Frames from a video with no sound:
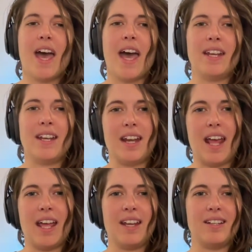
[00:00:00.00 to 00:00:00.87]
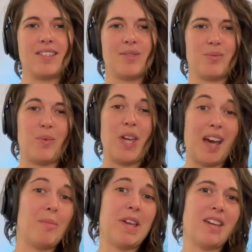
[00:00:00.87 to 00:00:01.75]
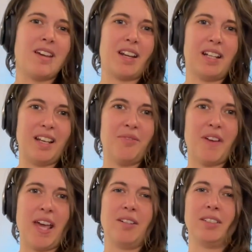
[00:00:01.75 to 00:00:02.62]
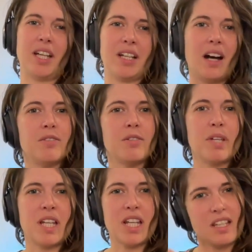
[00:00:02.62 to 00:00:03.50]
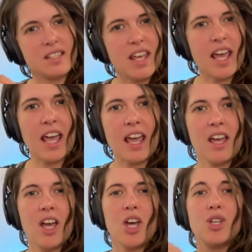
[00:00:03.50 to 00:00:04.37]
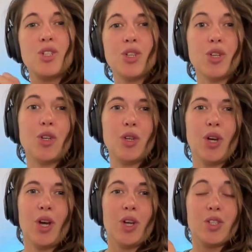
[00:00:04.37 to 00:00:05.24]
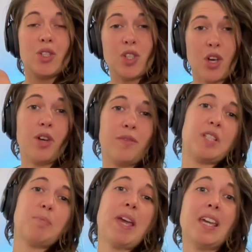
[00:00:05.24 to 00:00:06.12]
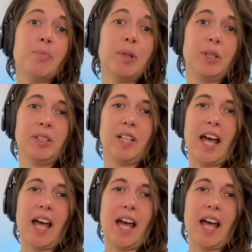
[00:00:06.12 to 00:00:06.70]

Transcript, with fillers: And, and we are being utterly failed. A government is there to serve its people.